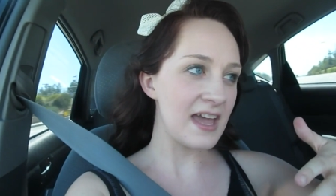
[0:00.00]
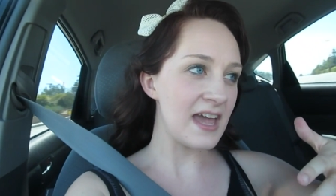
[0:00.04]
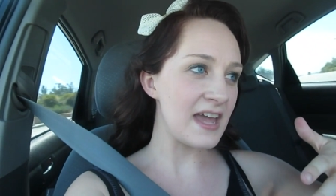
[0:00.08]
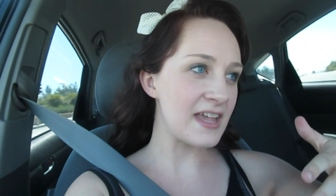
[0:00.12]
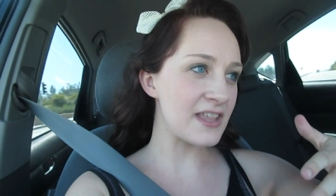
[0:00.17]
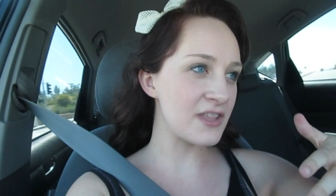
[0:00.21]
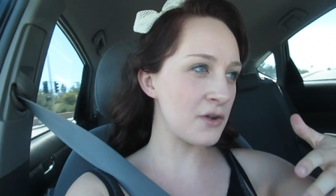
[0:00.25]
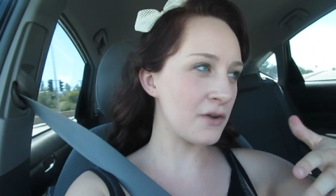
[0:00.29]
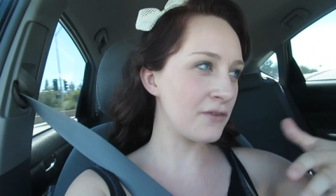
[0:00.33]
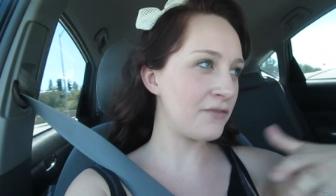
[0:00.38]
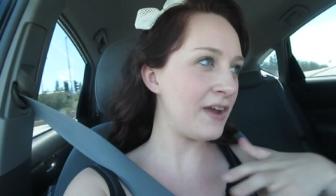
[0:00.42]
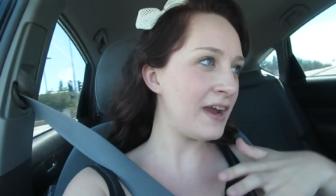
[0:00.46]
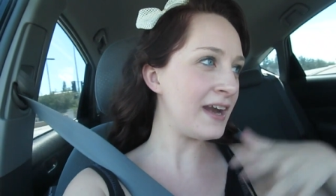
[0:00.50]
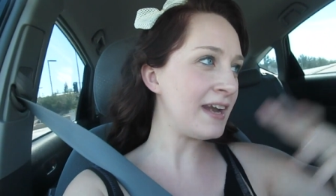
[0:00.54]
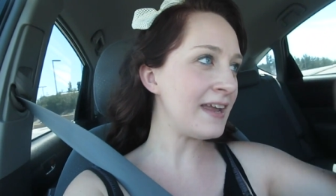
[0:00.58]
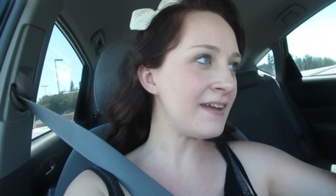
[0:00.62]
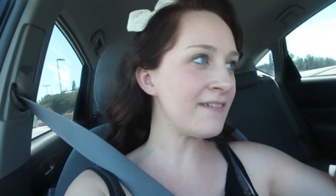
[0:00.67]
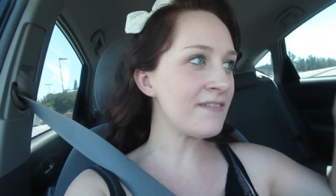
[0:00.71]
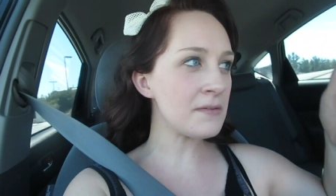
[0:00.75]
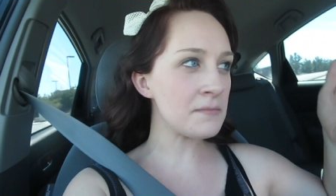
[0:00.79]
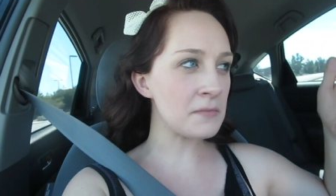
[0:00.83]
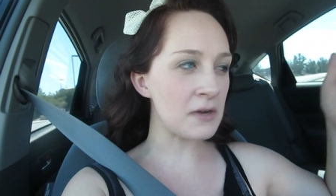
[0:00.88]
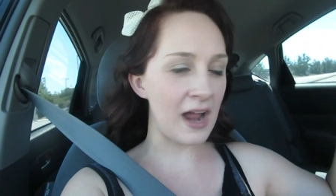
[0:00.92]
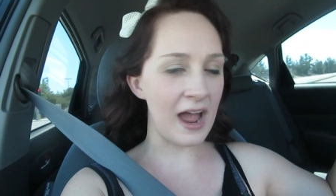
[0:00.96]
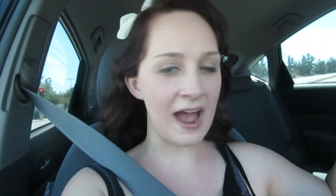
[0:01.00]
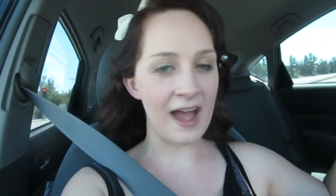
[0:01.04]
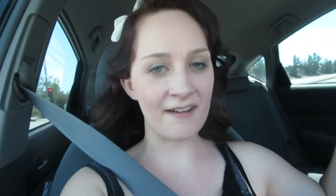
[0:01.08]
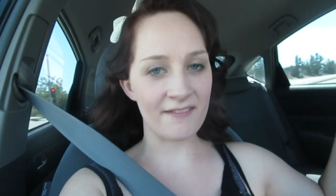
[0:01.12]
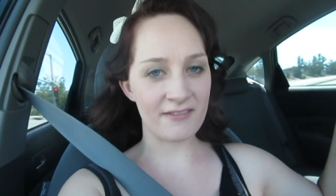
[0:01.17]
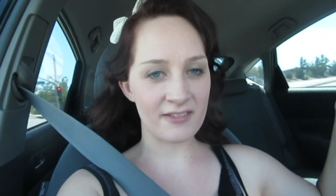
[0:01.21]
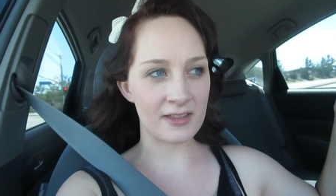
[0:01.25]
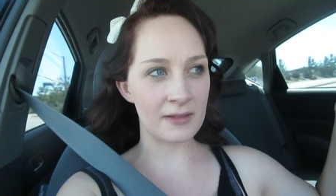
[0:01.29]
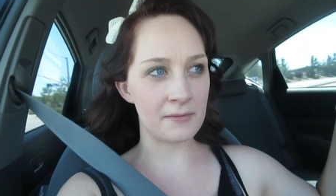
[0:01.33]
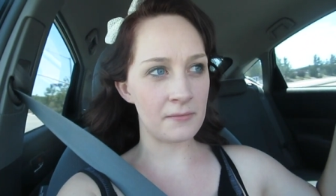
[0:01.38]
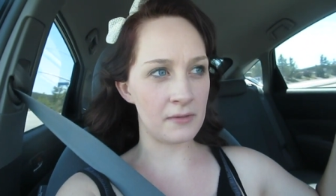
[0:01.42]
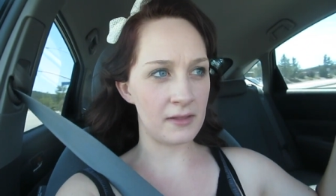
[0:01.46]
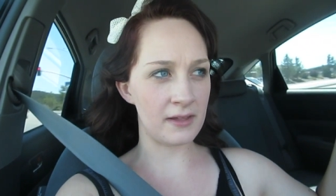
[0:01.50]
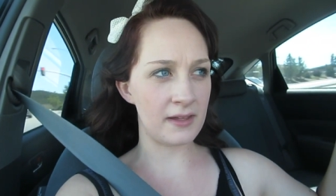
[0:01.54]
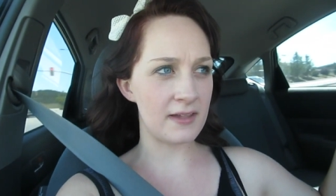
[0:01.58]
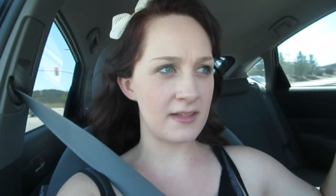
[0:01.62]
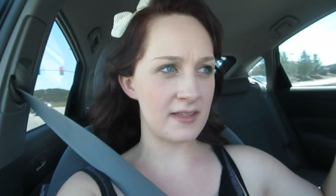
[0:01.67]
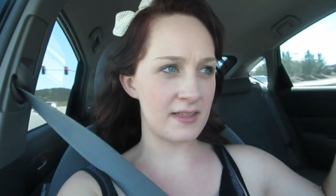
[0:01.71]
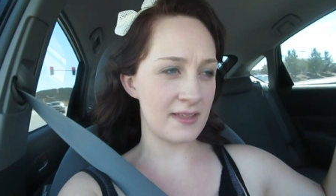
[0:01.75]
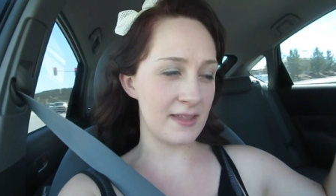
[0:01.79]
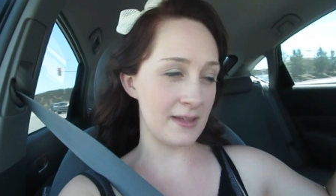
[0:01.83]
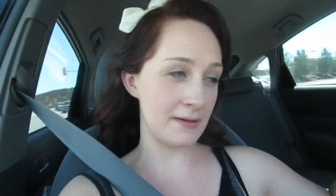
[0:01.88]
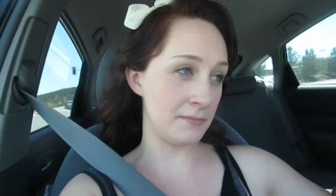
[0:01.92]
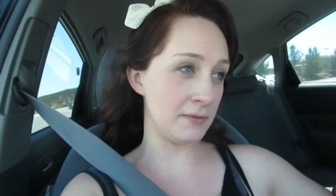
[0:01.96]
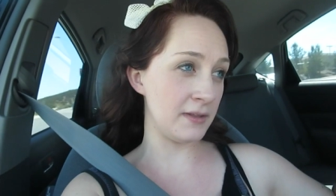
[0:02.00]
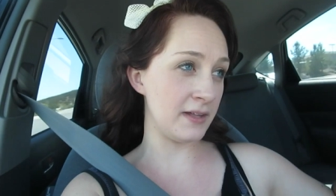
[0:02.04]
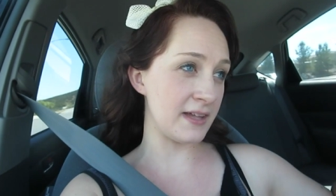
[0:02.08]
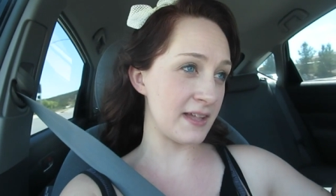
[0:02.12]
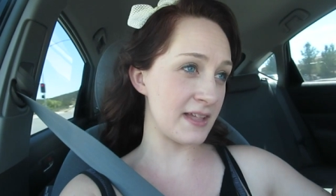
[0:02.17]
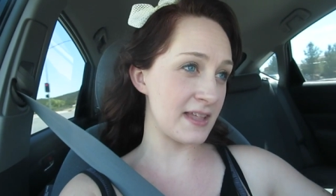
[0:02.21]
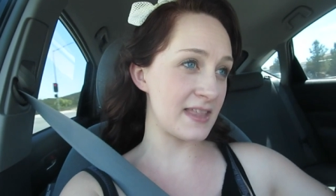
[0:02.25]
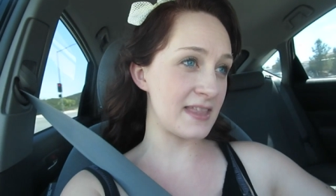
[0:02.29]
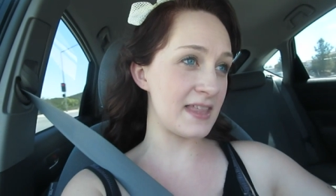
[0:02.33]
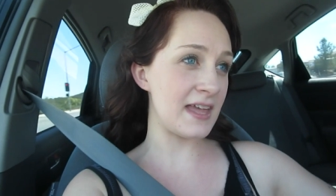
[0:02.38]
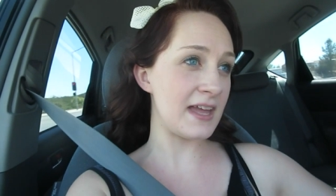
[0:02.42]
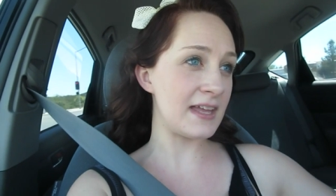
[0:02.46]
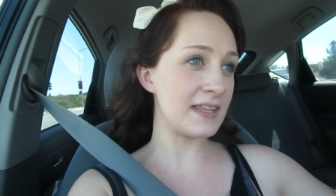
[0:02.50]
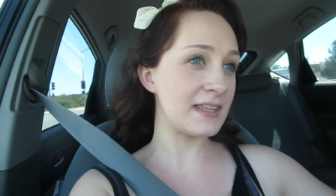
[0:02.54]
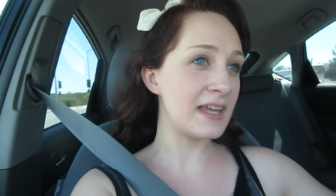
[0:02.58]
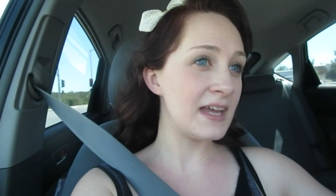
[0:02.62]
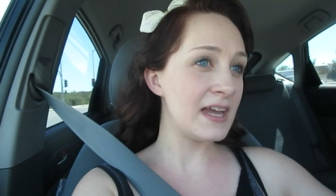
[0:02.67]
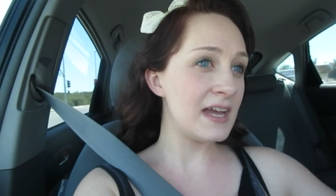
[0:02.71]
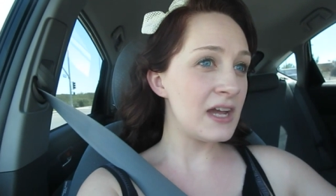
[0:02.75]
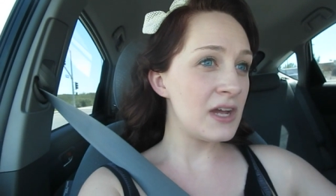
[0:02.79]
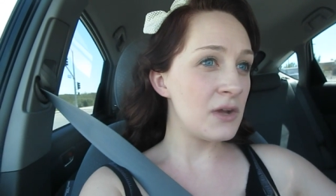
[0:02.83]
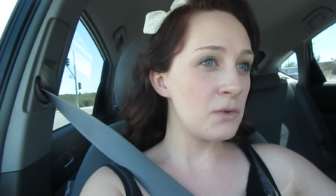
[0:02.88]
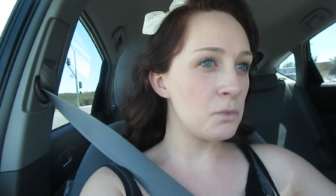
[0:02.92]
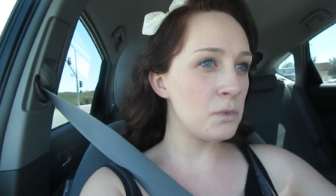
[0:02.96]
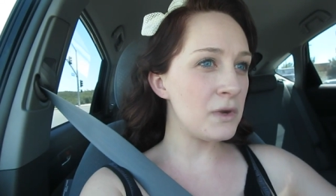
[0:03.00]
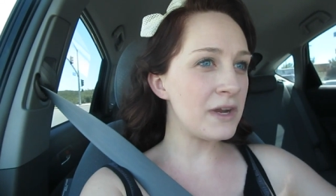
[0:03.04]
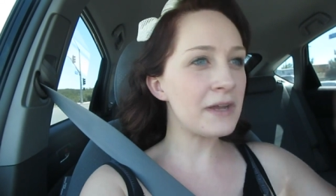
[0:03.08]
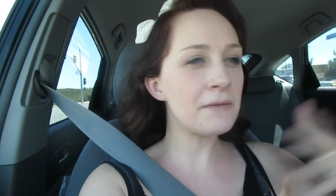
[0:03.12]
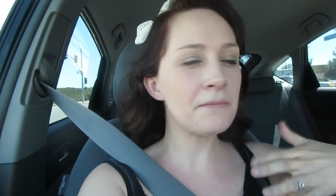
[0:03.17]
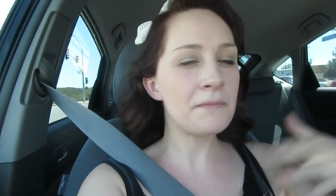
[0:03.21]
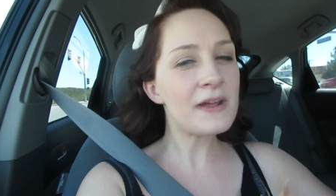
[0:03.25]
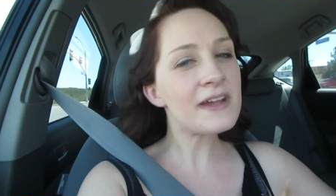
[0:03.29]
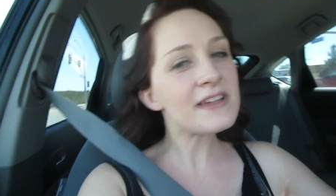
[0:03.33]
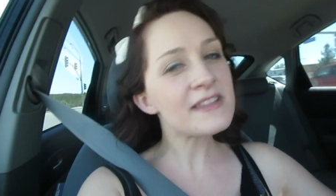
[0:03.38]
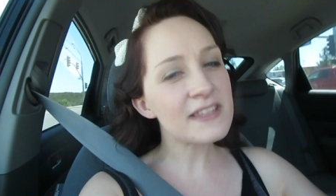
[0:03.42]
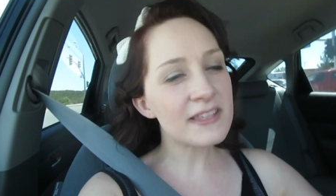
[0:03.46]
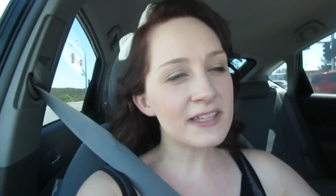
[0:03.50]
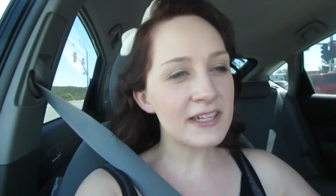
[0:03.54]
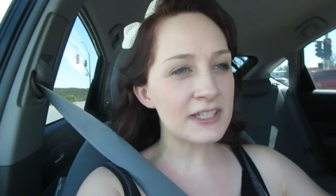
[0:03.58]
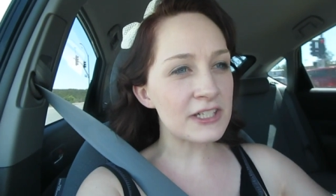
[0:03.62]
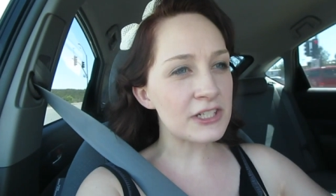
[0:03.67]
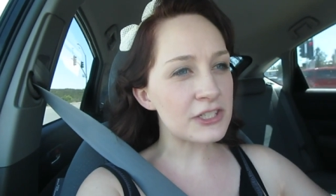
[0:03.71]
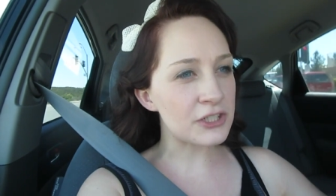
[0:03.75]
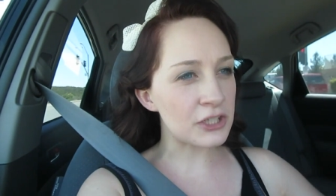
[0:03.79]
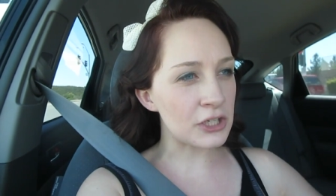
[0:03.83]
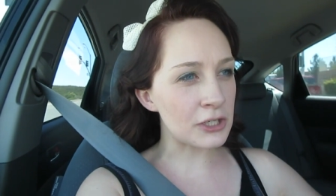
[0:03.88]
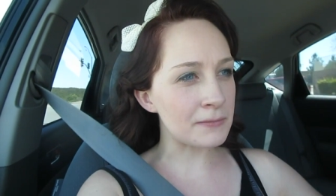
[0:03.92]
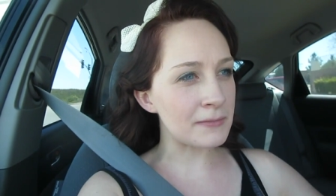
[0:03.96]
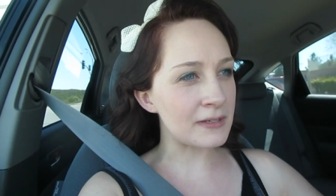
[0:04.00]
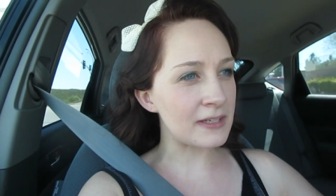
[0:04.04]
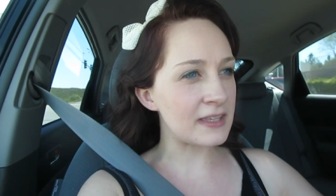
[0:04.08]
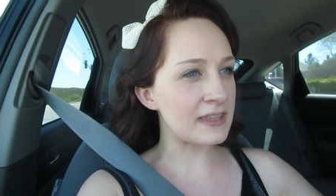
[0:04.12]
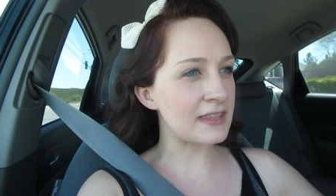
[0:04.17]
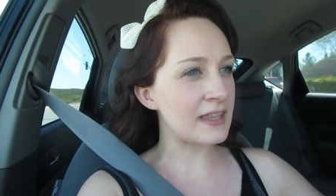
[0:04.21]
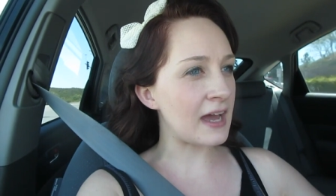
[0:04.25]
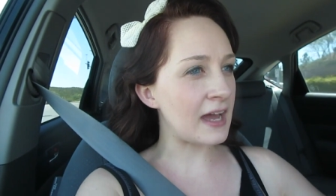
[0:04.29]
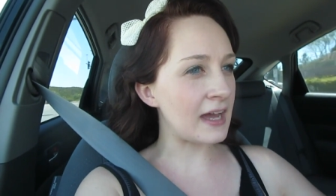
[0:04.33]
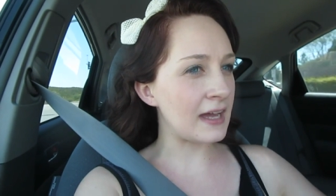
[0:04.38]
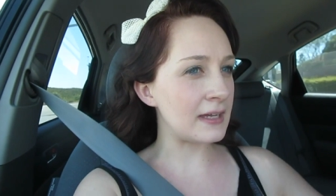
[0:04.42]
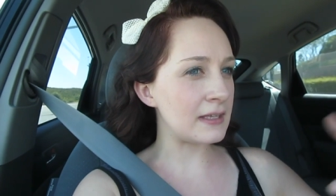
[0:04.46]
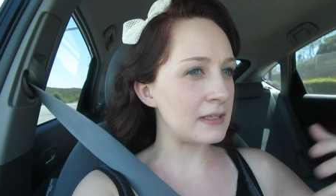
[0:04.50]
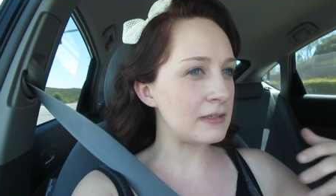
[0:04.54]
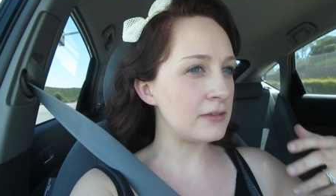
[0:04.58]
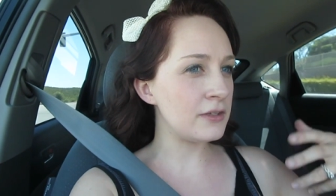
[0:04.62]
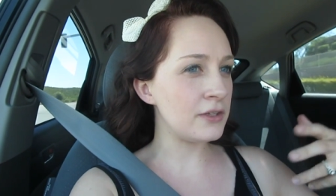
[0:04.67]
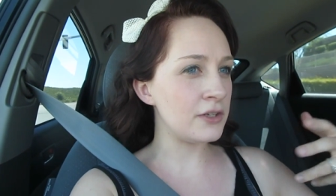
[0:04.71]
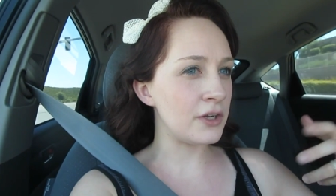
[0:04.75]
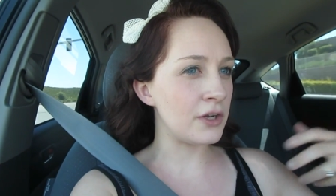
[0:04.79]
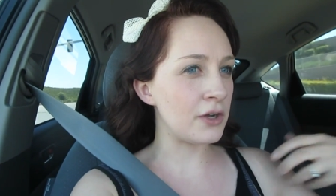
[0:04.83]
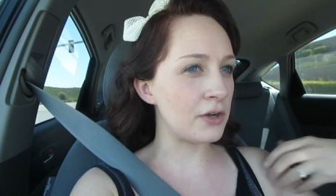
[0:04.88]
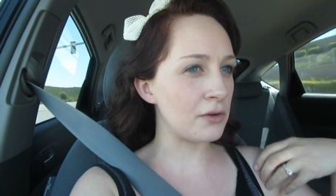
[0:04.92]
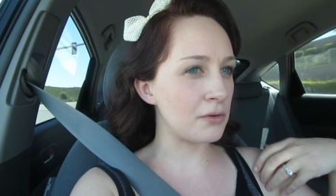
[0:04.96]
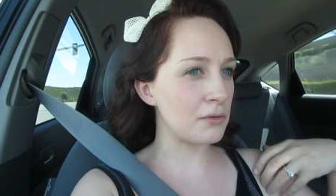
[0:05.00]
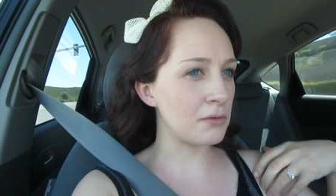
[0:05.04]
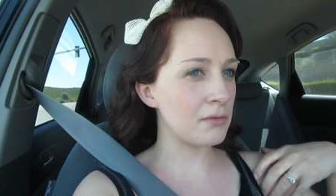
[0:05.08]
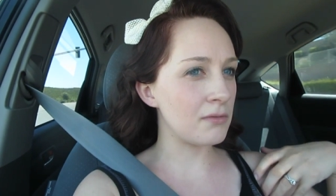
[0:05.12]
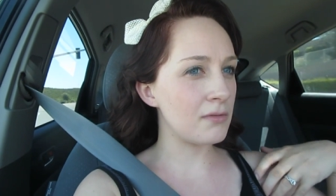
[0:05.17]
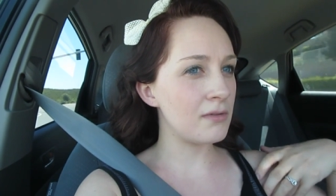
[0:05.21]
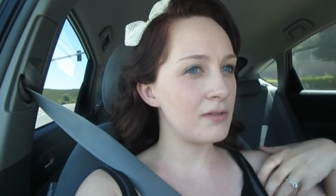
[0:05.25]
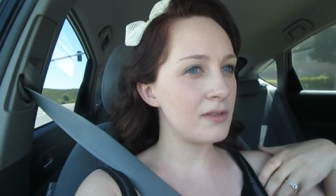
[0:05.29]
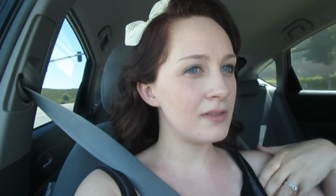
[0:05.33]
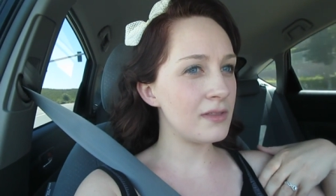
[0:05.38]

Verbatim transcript: And so if any of them are half siblings, then we could basically determine that, you know...